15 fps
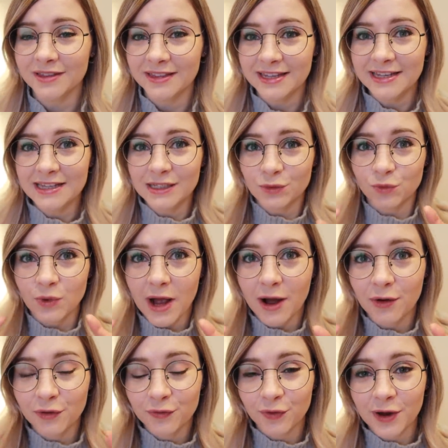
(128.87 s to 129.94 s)
These
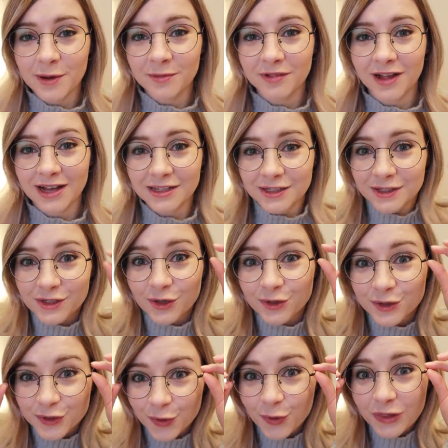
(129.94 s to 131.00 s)
round frame glasses are
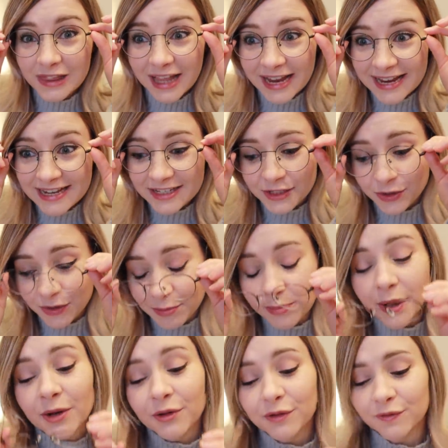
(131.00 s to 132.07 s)
so light, you can
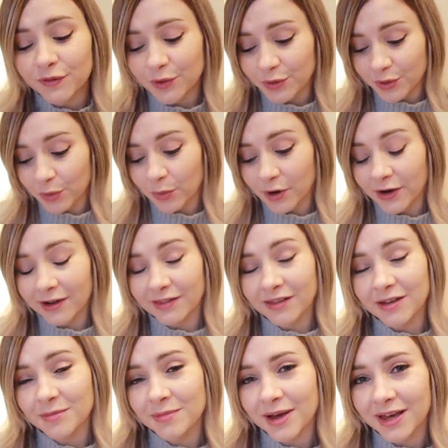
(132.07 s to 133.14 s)
barely feel you're wearing
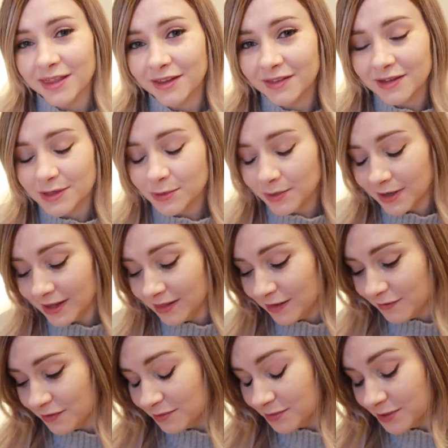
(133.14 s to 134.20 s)
them. I think that's why I
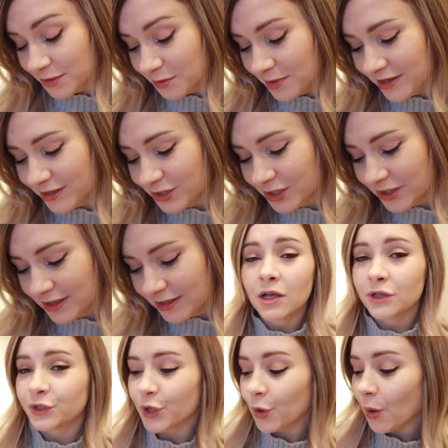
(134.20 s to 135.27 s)
love them so much.
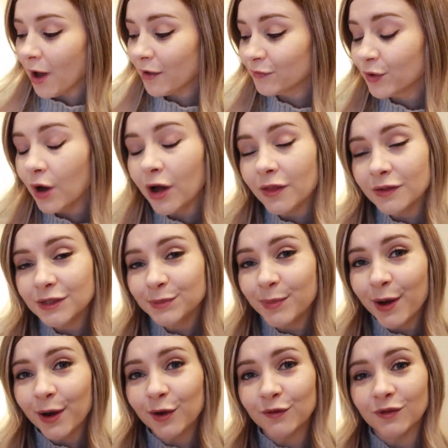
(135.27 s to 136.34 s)
So I've got this
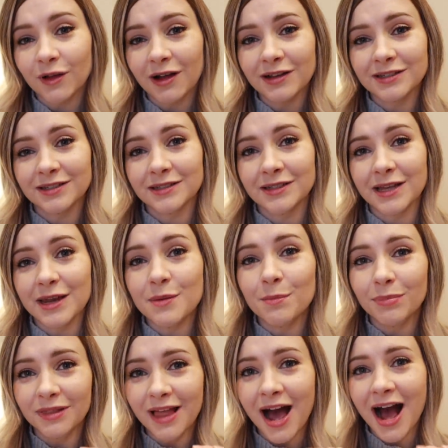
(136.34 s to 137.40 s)
pair of glasses in
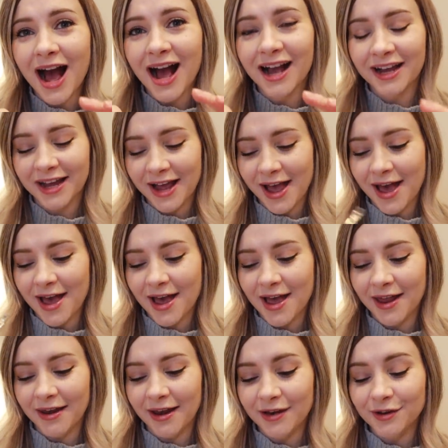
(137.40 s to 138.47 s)
black,
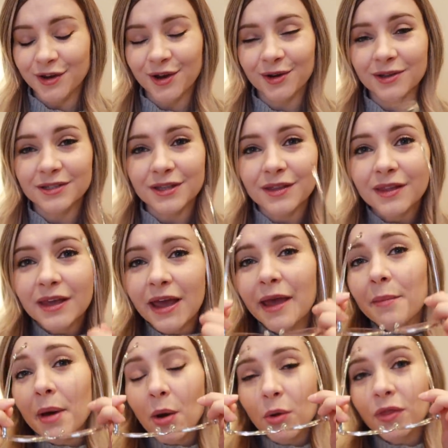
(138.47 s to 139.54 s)
and I noticed that they
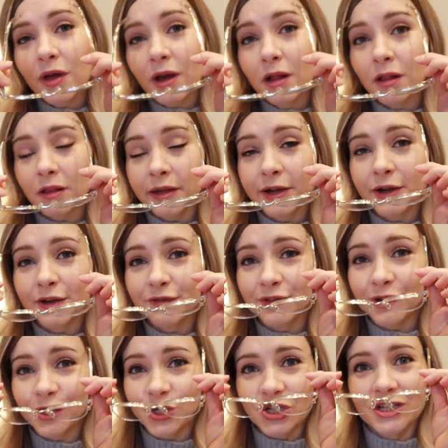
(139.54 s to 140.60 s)
came out with a clear
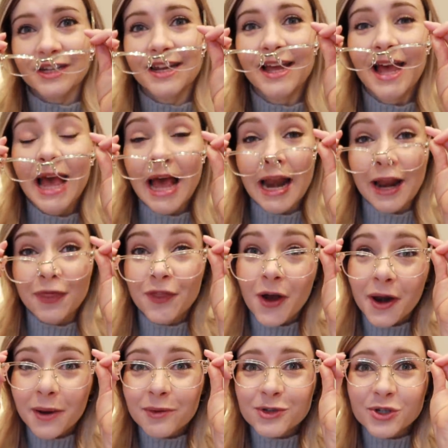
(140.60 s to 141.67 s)
version. I
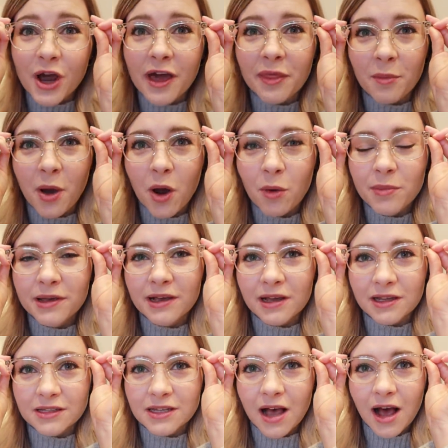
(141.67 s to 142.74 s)
thought I would try them out
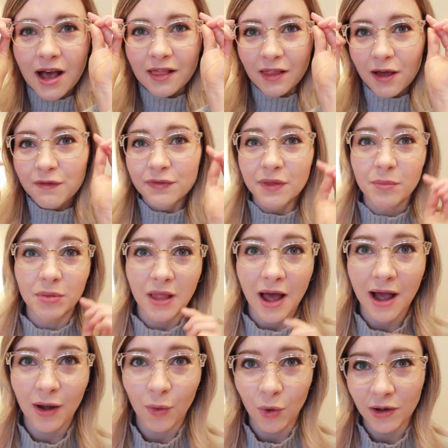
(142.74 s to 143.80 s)
because I love the
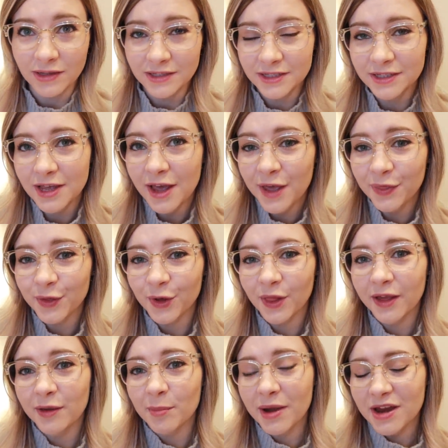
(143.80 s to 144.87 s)
black ones. They're
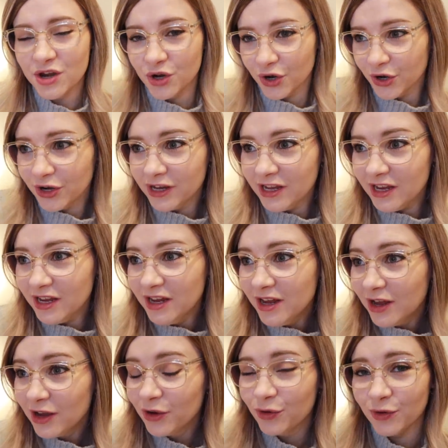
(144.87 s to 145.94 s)
like my nerdy
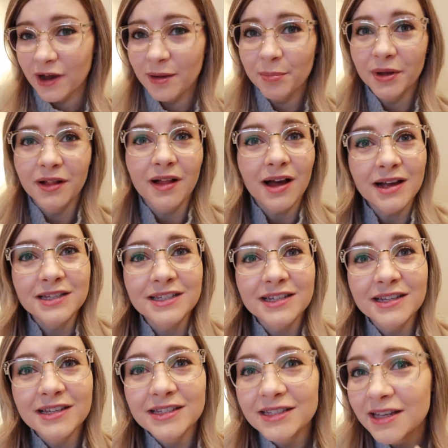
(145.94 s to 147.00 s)
grandpa
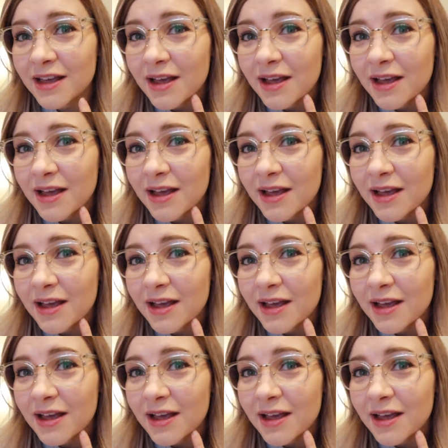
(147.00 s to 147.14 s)
glasses.